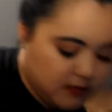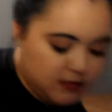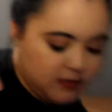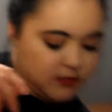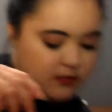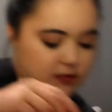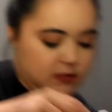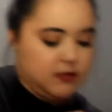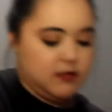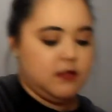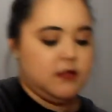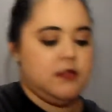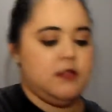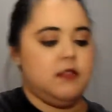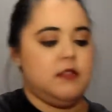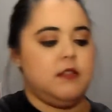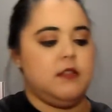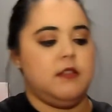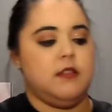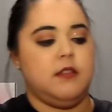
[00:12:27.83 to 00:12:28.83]

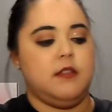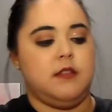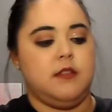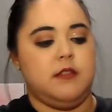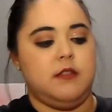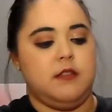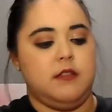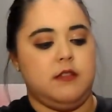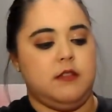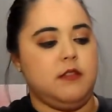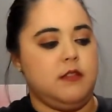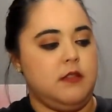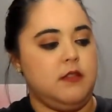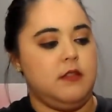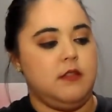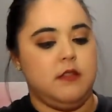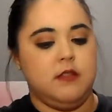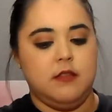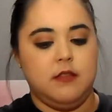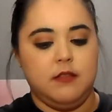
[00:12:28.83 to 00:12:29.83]

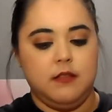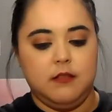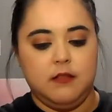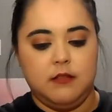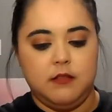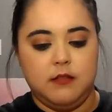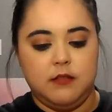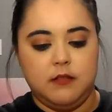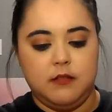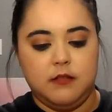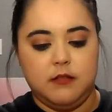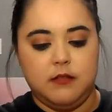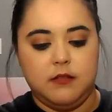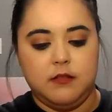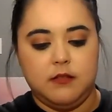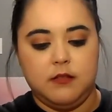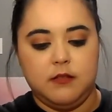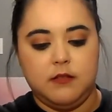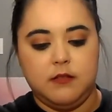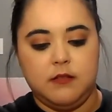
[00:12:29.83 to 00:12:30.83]

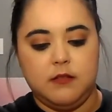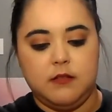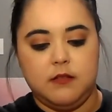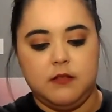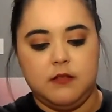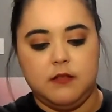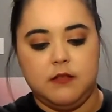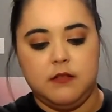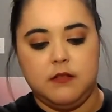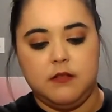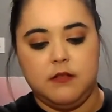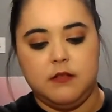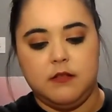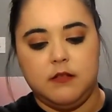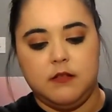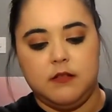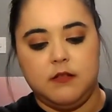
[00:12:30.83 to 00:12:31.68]
Nobody speaks.